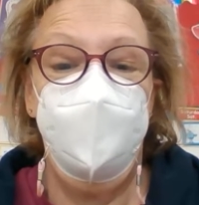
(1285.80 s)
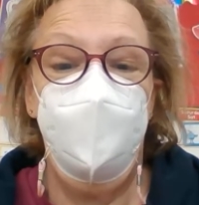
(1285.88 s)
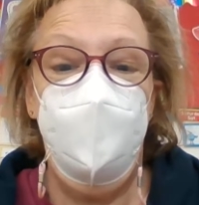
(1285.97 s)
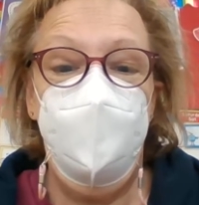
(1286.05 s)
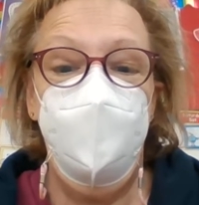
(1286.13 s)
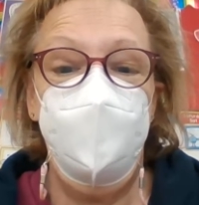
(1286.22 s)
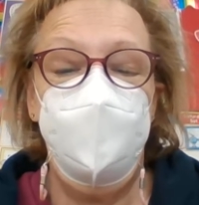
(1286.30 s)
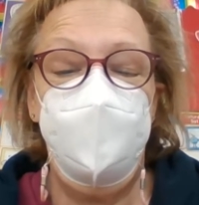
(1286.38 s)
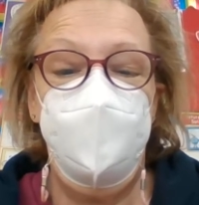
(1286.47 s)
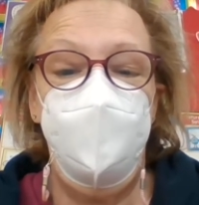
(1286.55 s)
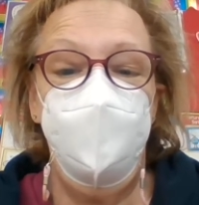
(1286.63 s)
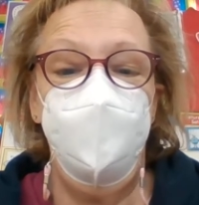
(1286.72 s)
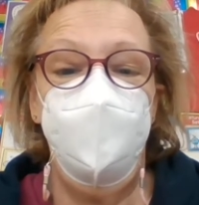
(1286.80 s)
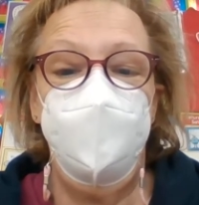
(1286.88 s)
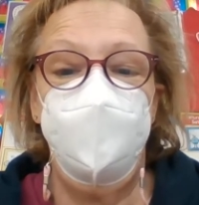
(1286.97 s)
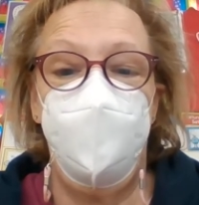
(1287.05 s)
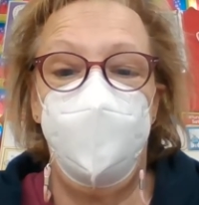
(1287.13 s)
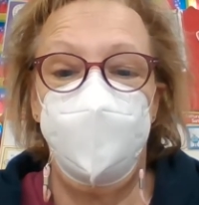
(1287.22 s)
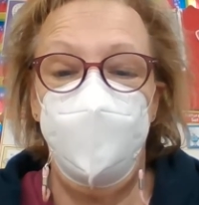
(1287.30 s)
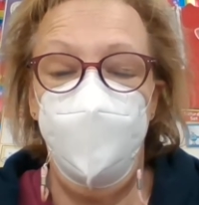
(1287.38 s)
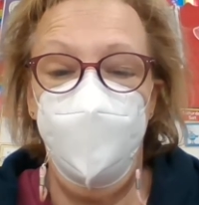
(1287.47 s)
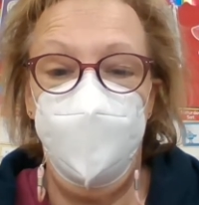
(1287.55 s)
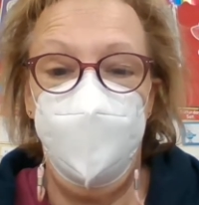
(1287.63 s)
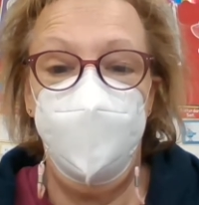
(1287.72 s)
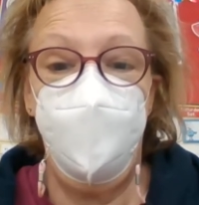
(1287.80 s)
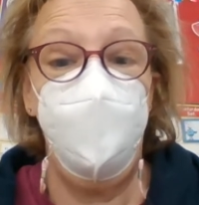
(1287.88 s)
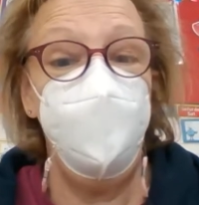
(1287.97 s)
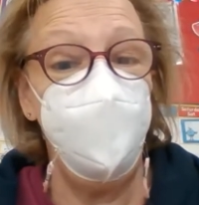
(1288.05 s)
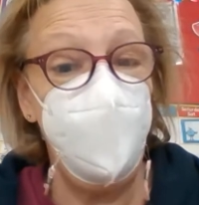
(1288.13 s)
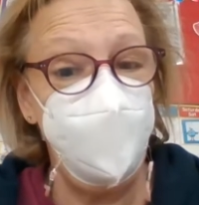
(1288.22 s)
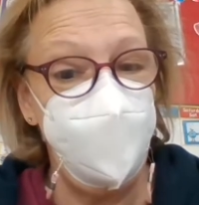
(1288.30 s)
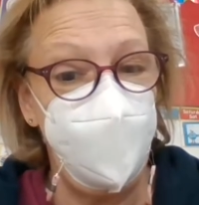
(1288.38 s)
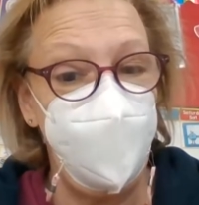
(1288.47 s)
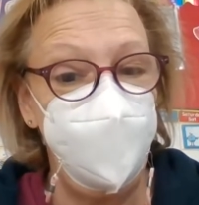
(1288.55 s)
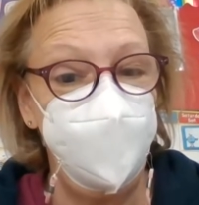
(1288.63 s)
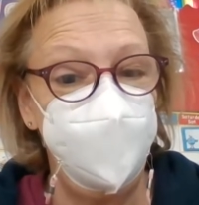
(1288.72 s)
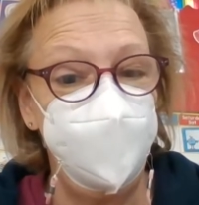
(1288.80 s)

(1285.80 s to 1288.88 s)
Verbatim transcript: we will see you and talk to you again on Monday.